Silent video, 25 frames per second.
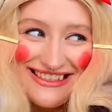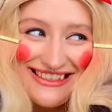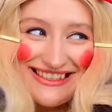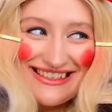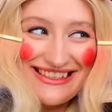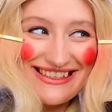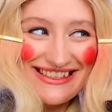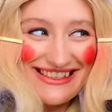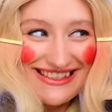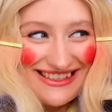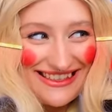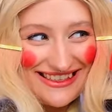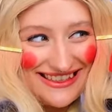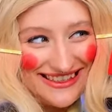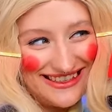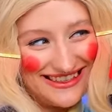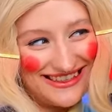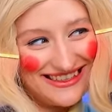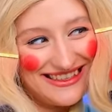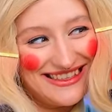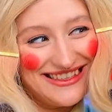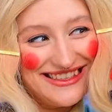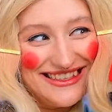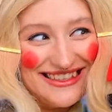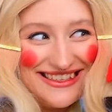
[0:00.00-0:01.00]
ya.
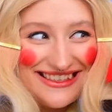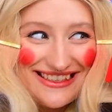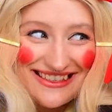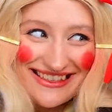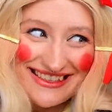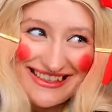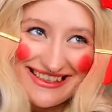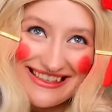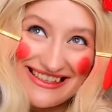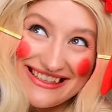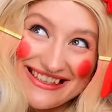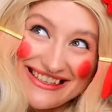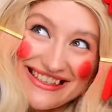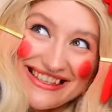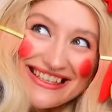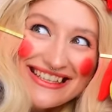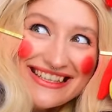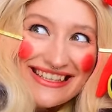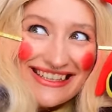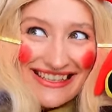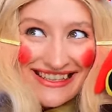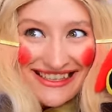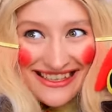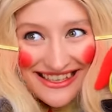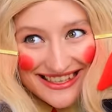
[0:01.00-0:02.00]
Come on, doggy.
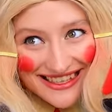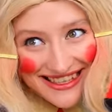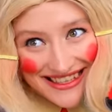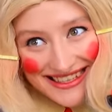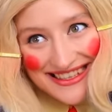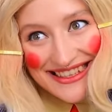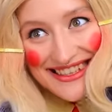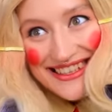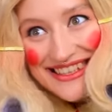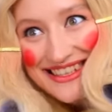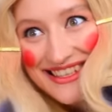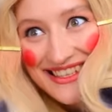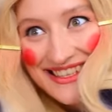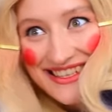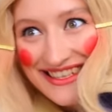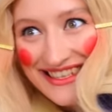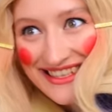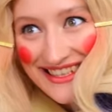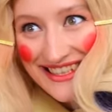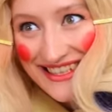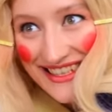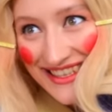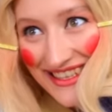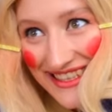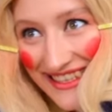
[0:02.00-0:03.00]
Your spot on the
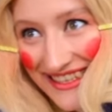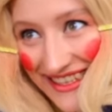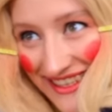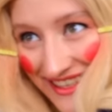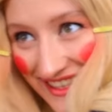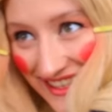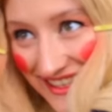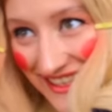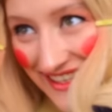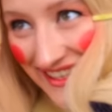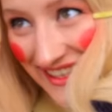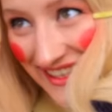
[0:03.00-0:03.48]
board's been